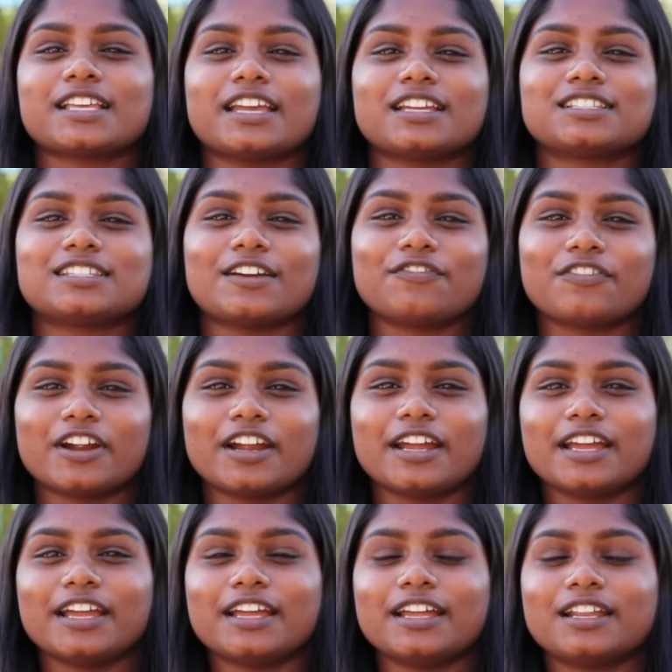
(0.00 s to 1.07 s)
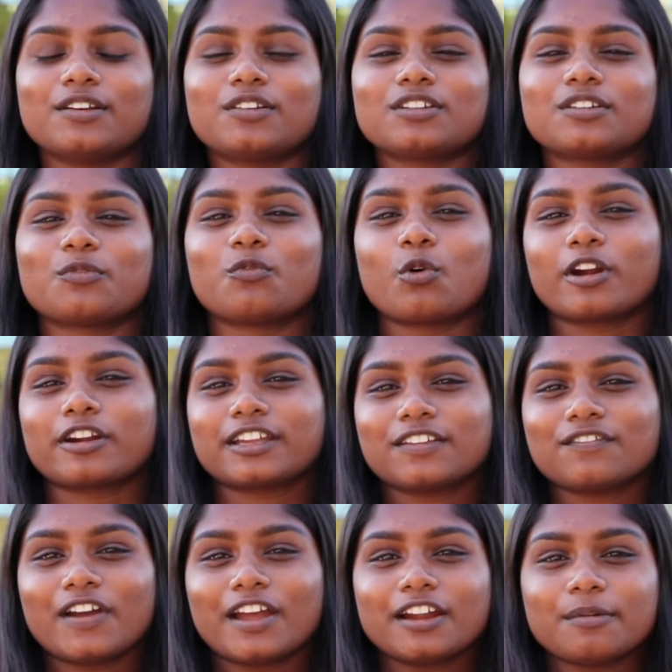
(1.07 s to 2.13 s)
a different work
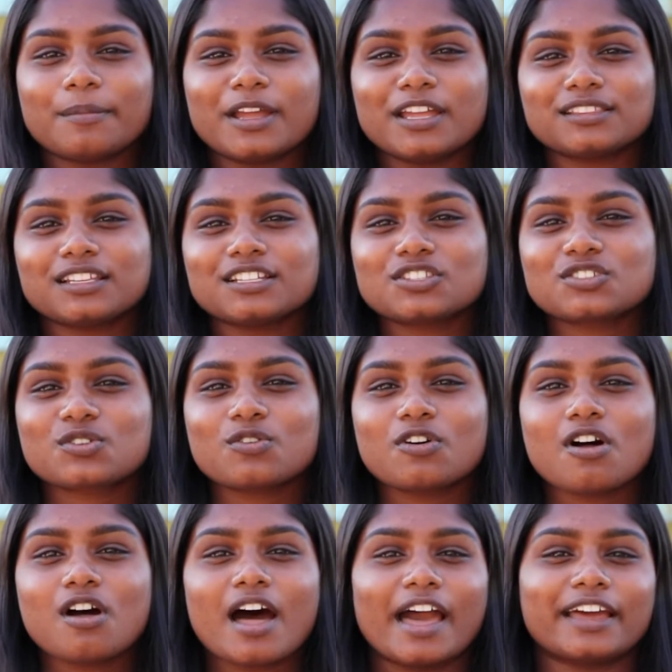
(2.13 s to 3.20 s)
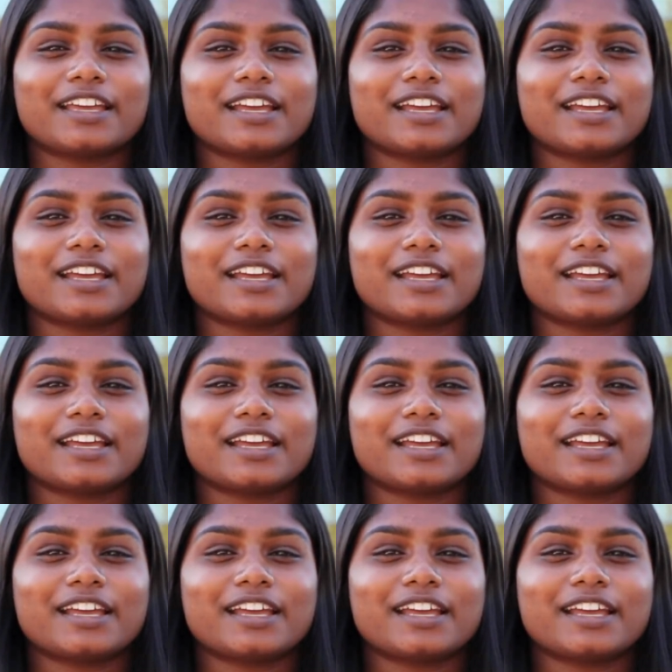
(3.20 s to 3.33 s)
environment than school. I